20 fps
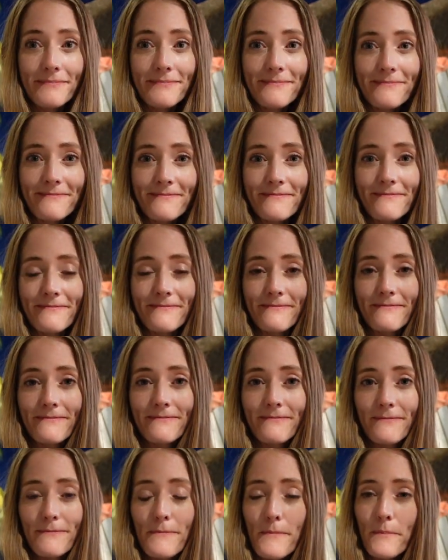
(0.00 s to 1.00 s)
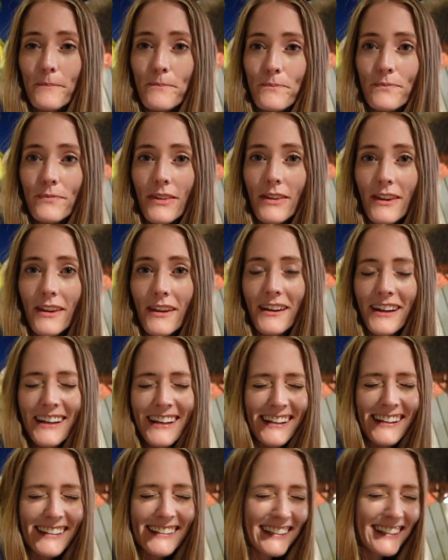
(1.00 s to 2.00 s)
Is it like a pickle punched you in the
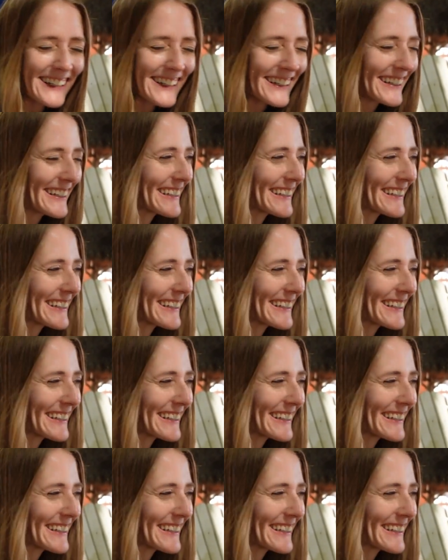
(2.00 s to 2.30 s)
face?